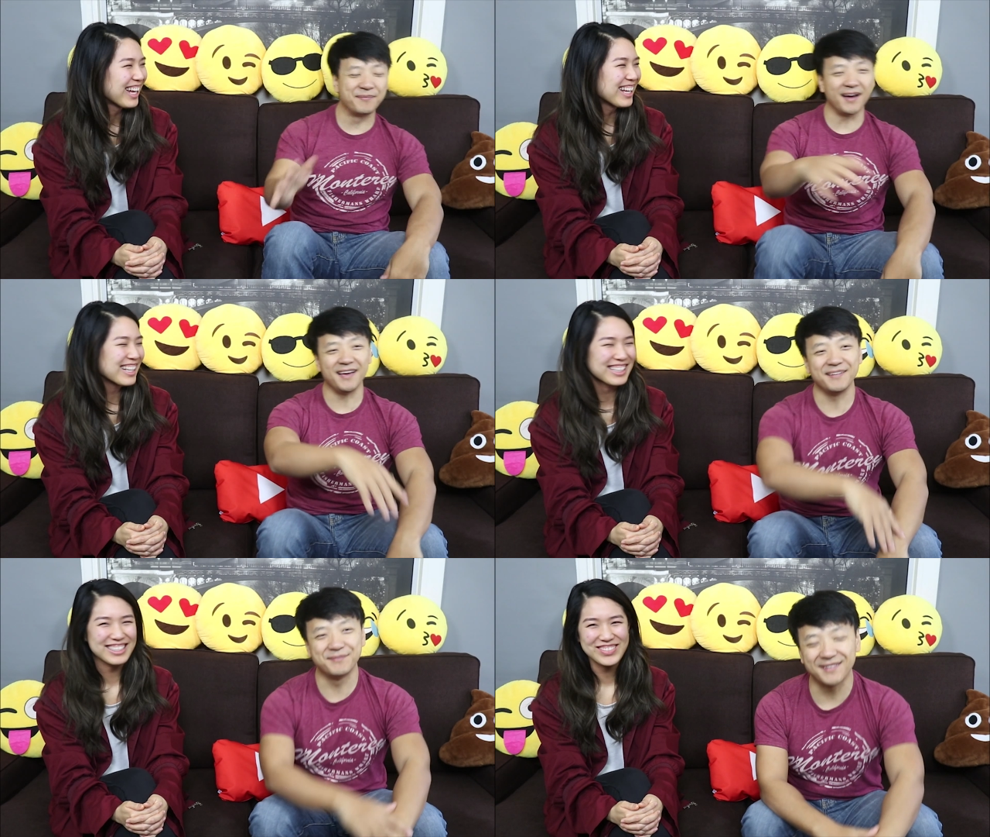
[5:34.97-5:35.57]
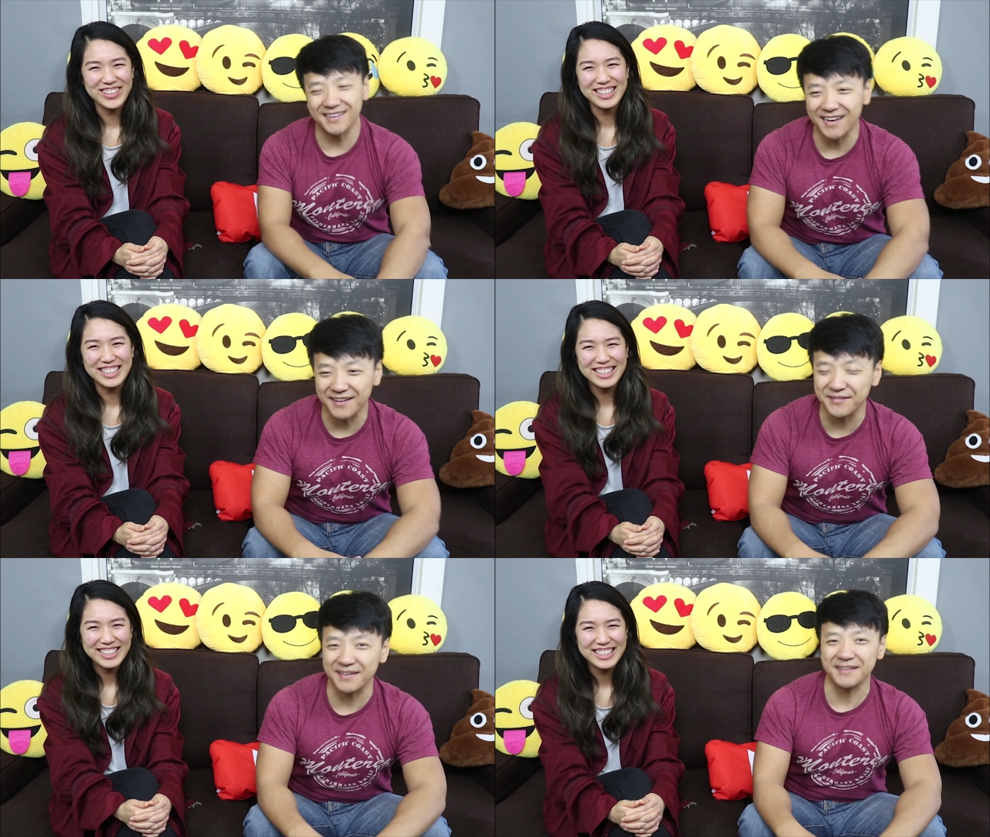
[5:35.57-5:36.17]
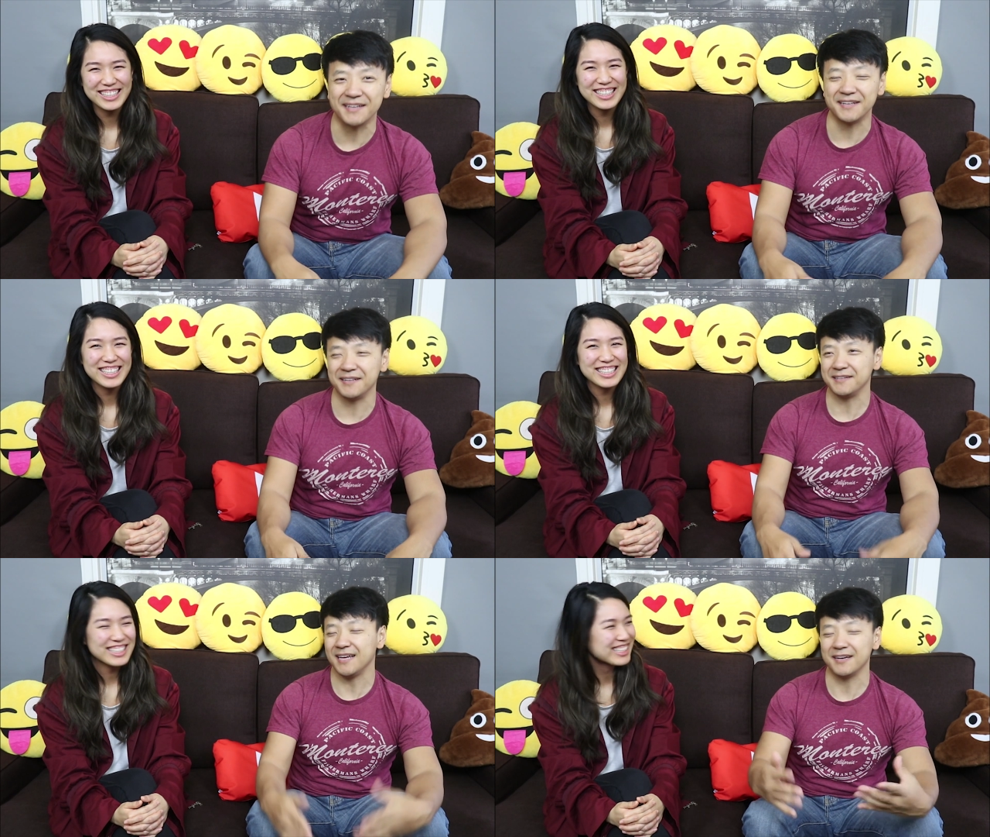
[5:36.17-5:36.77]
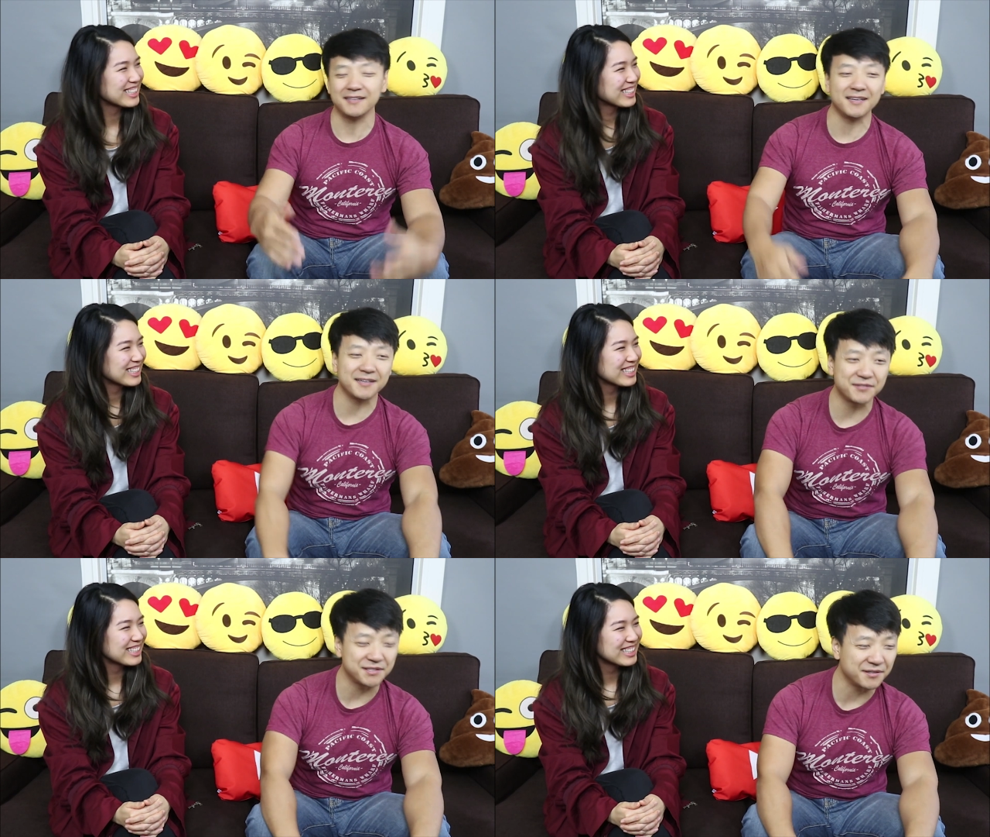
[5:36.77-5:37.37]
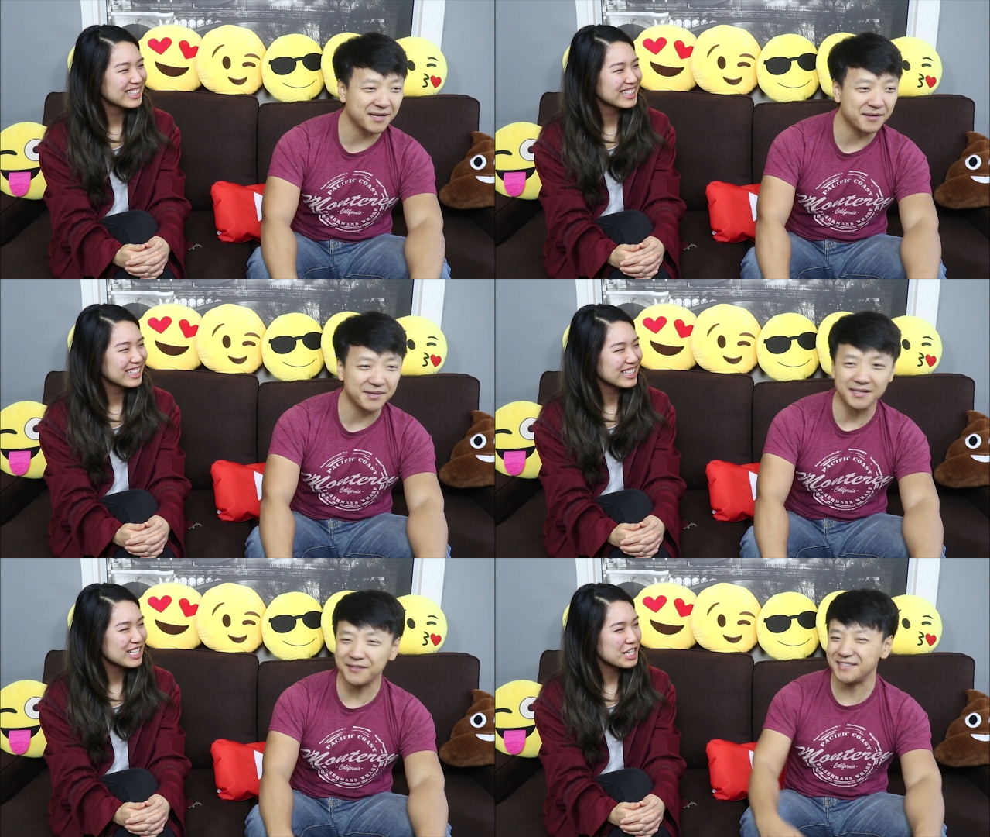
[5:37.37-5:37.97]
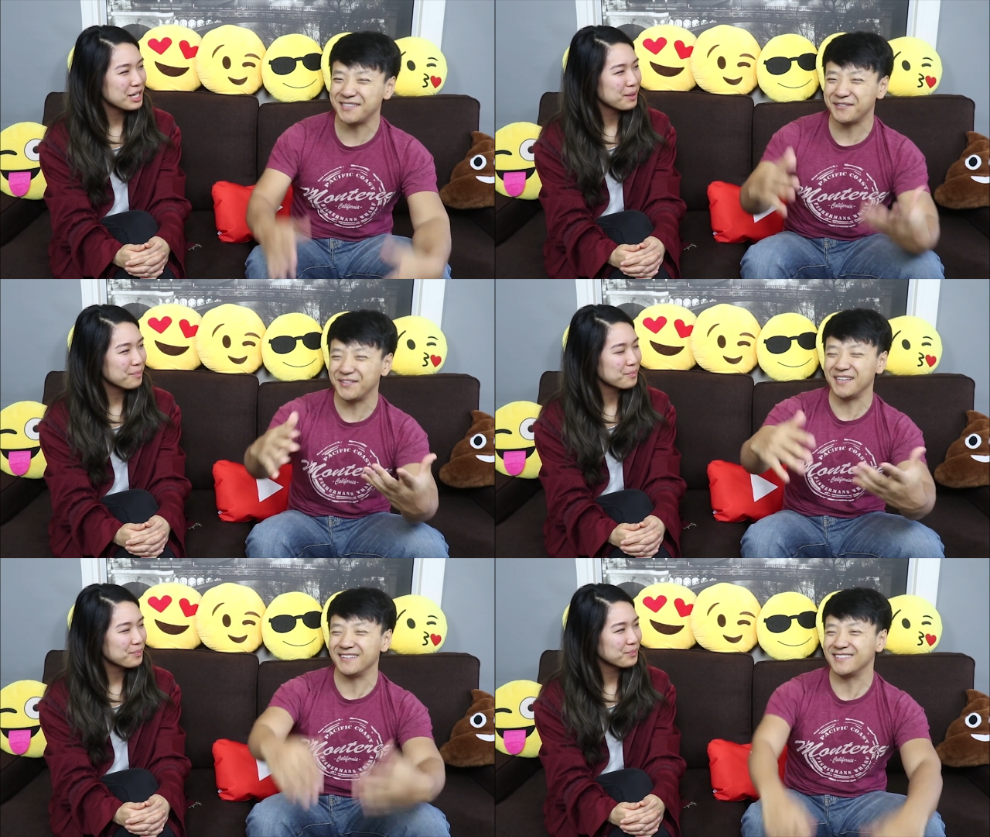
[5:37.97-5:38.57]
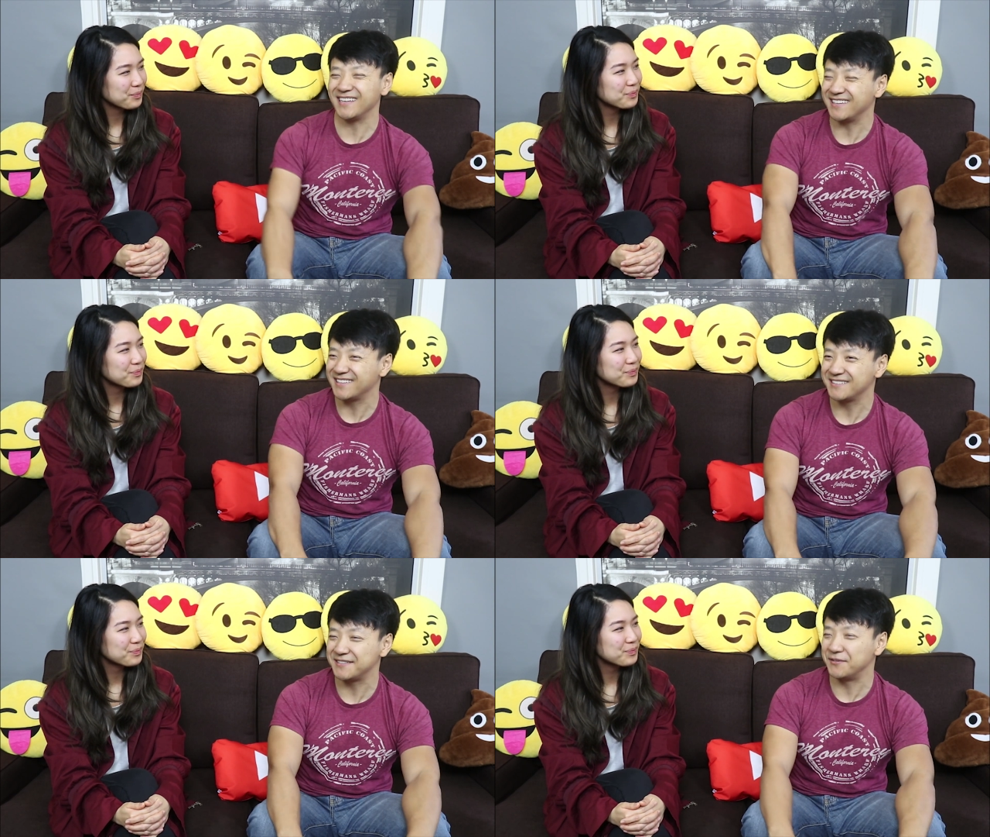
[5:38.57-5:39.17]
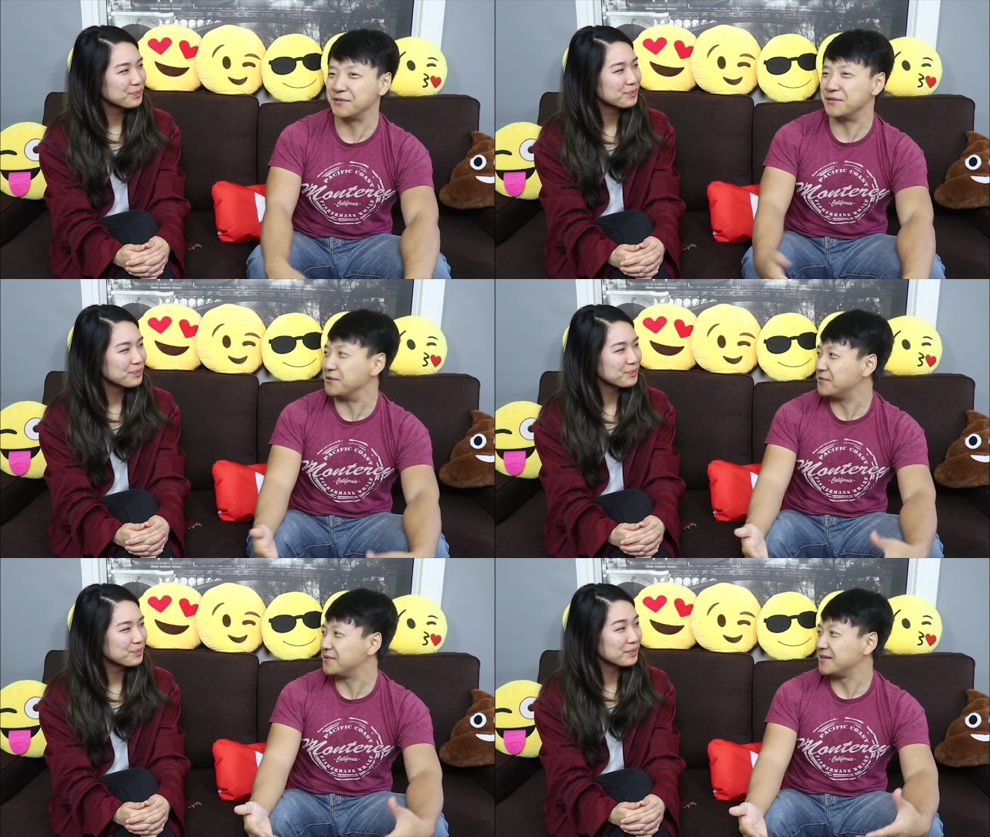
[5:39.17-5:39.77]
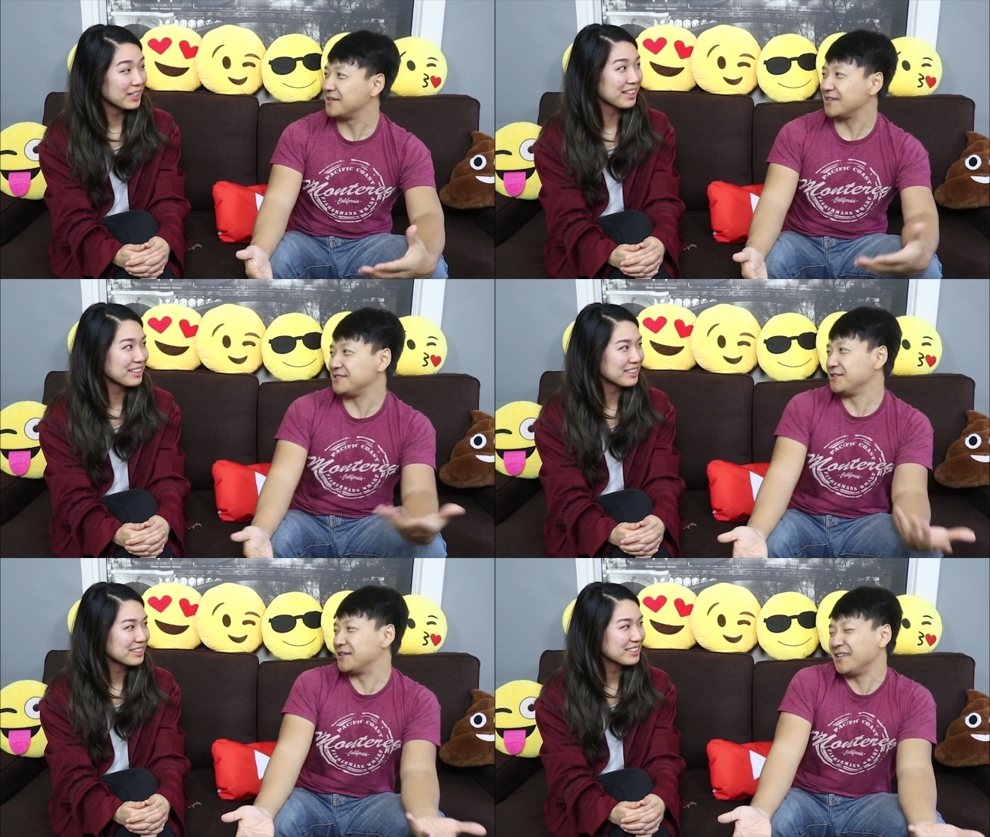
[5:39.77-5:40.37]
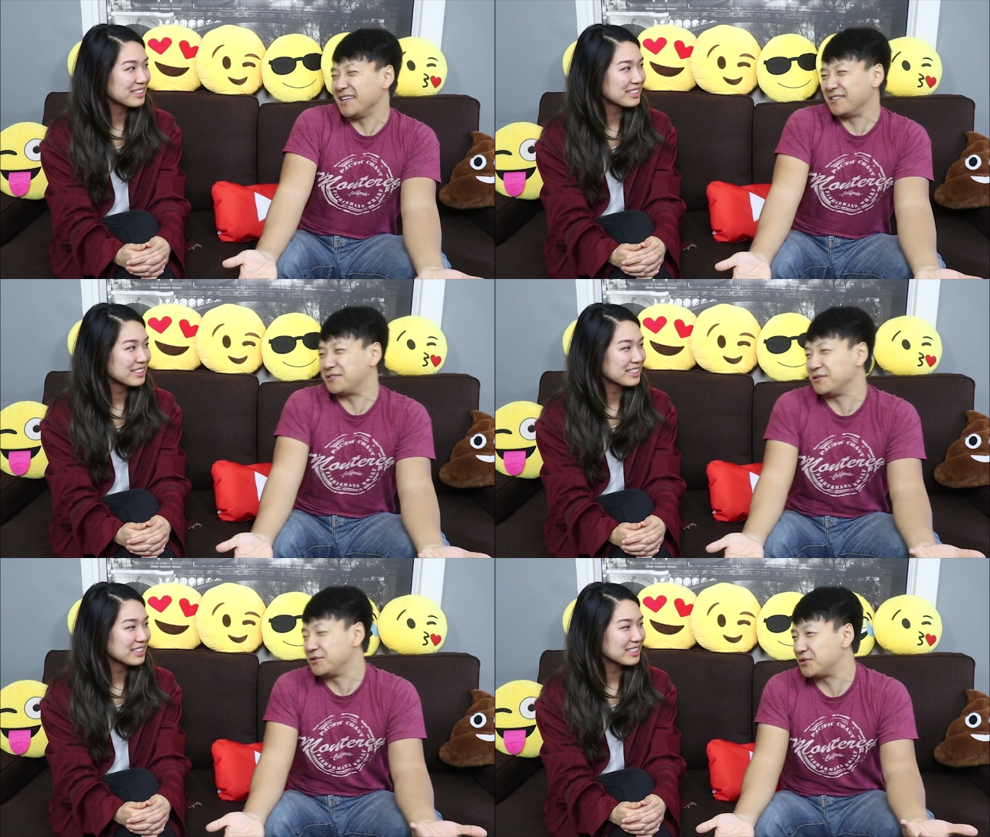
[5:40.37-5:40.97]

Speaker 1: That's but funny. I mean, and then yeah, like every single comment, every single video is like someone new. Yeah, I see the geek and these new